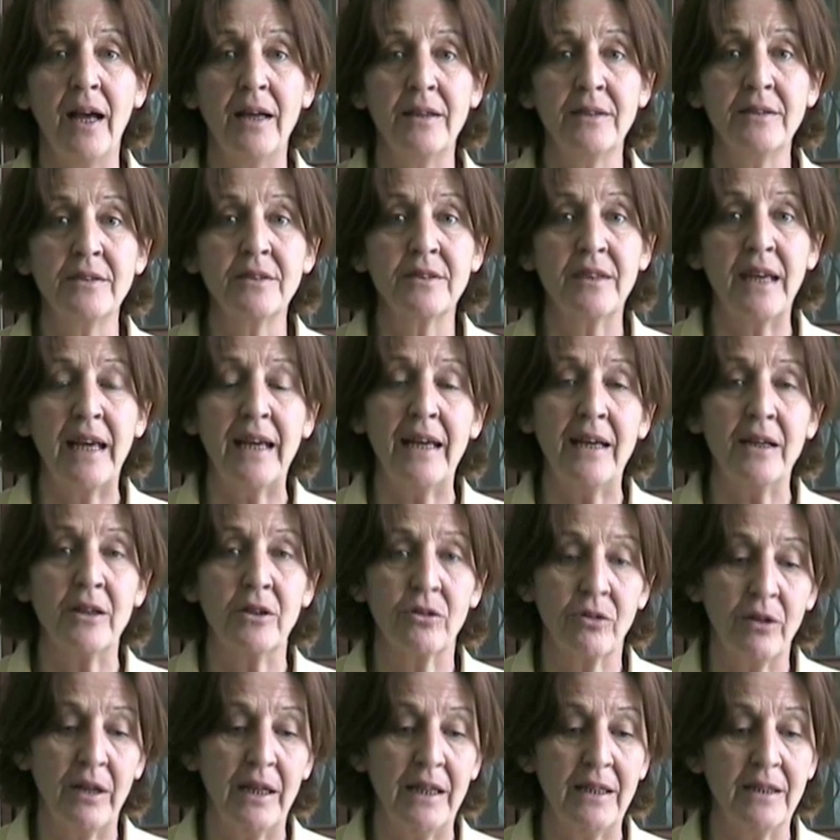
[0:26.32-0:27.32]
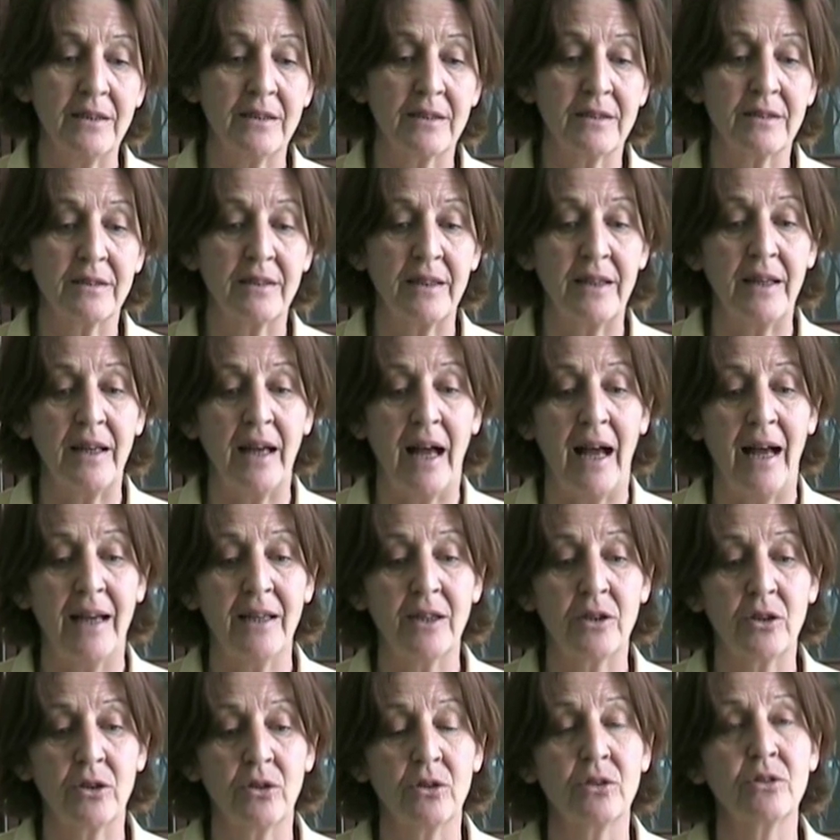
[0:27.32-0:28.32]
And they agreed that
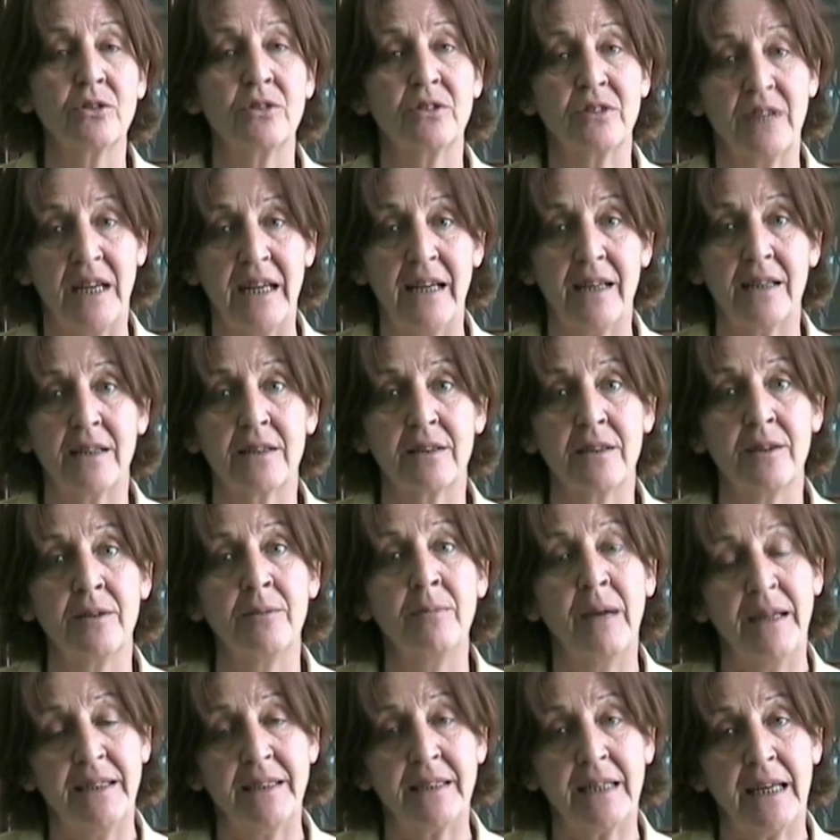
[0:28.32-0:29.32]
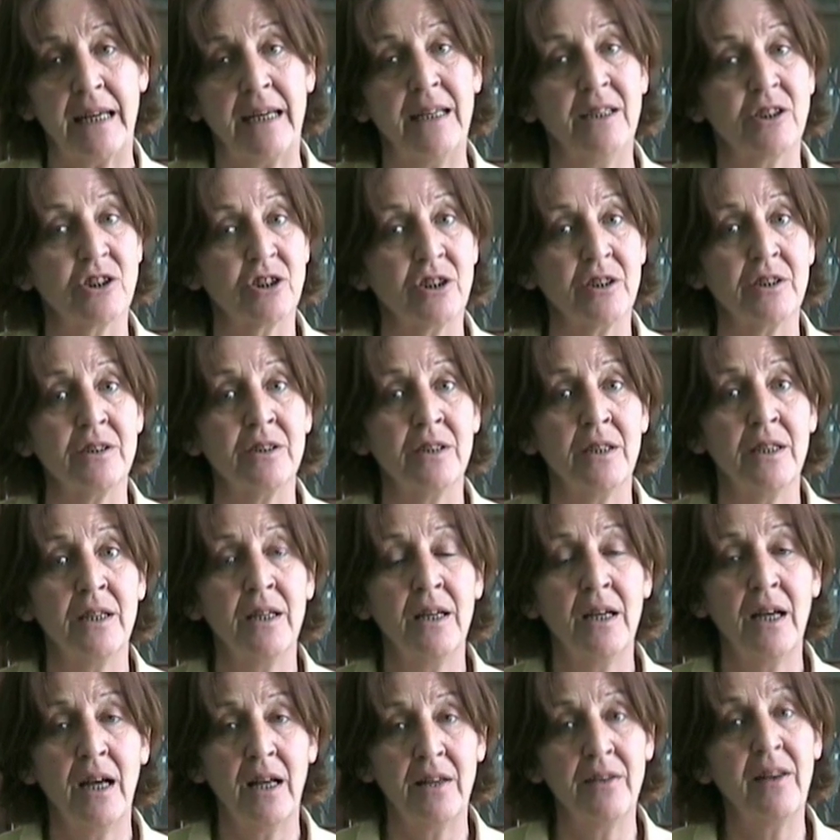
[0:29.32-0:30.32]
I could take the medication
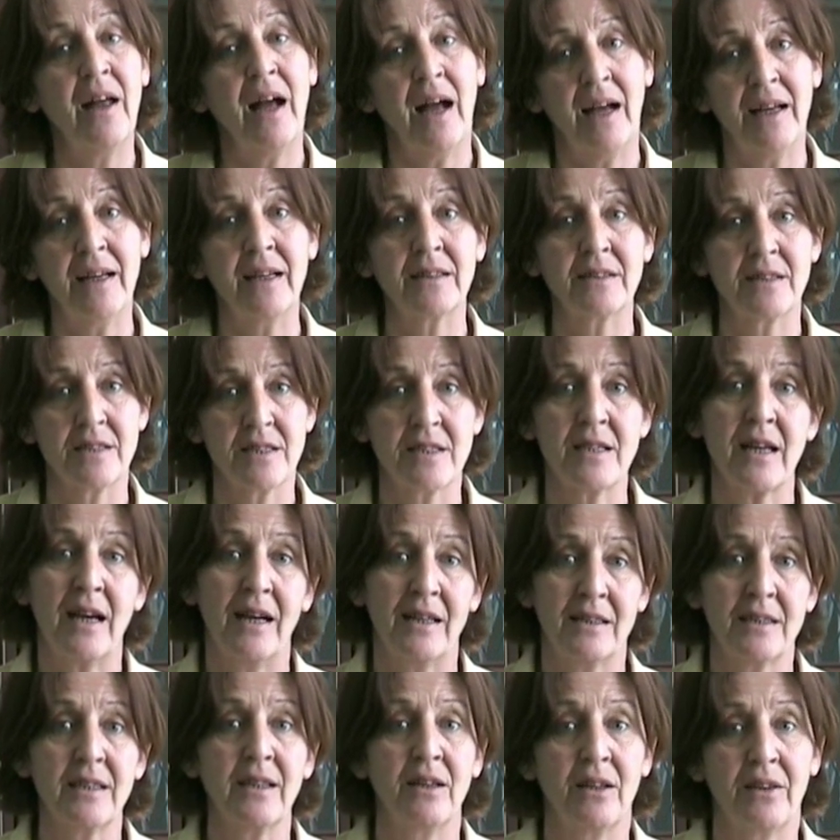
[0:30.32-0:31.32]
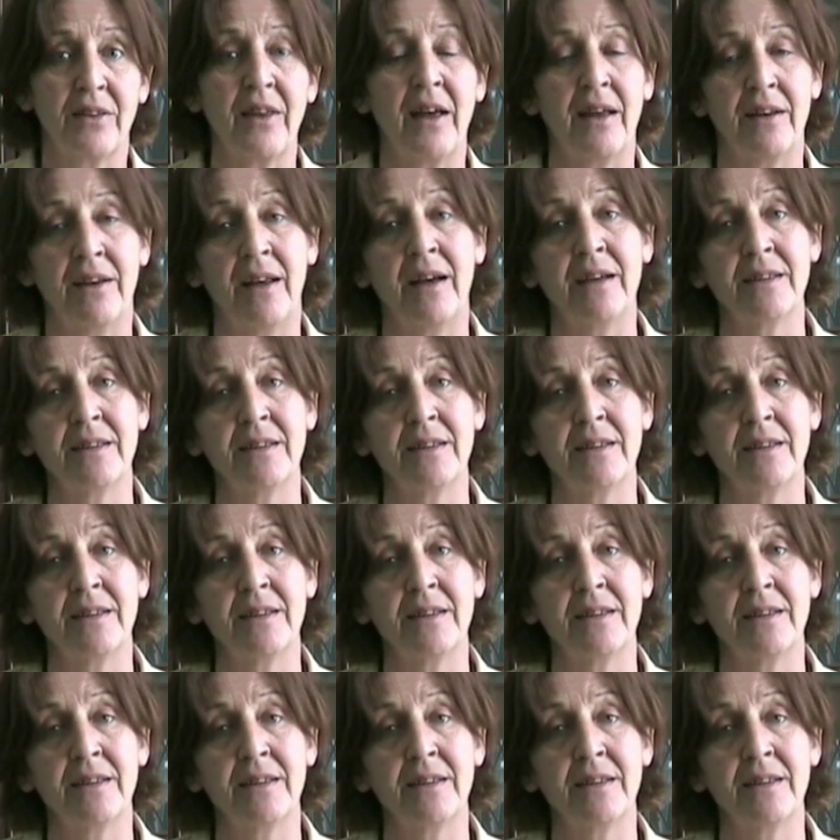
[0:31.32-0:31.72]
and that I had to start it at that